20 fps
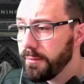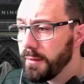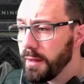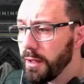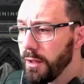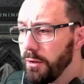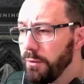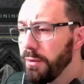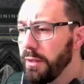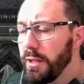
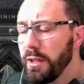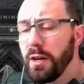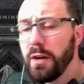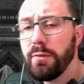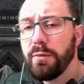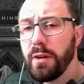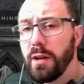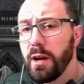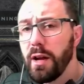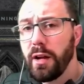you really are
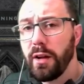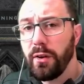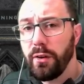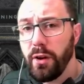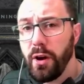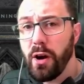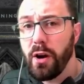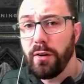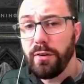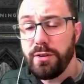relying on
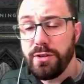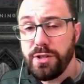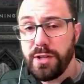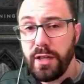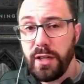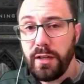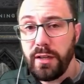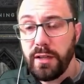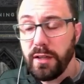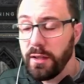
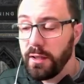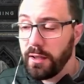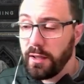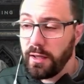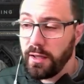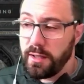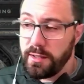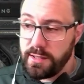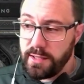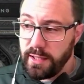RNG
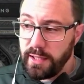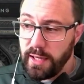to